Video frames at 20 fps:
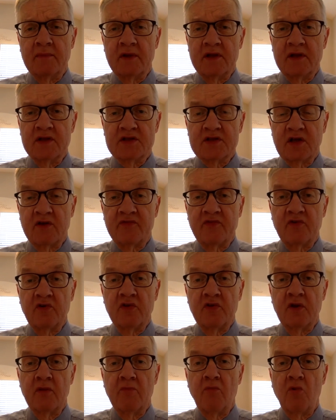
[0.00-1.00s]
suffer,
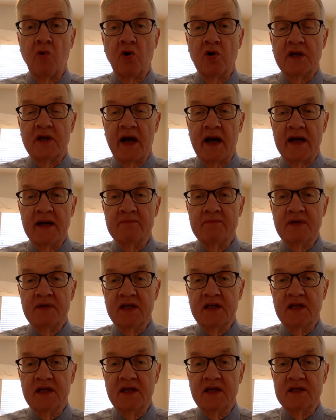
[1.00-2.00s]
the more
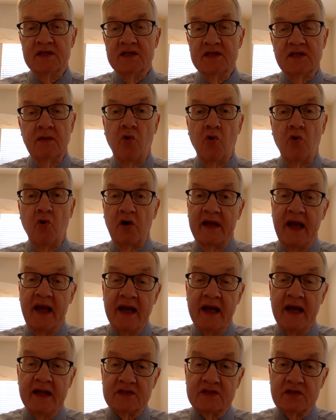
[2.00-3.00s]
diabetes, the more
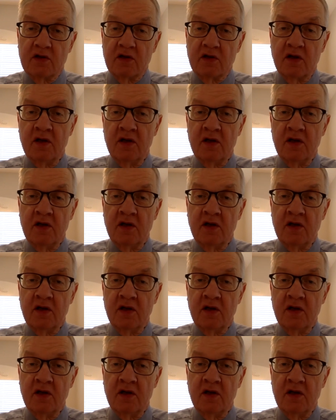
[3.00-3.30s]
cancer.